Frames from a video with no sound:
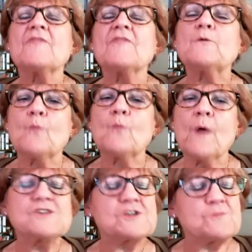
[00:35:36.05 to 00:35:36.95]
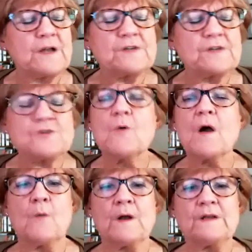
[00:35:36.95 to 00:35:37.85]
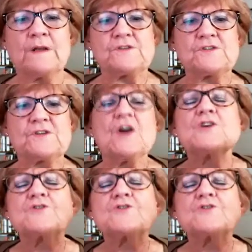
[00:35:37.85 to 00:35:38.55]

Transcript: that wellspring to our oneness,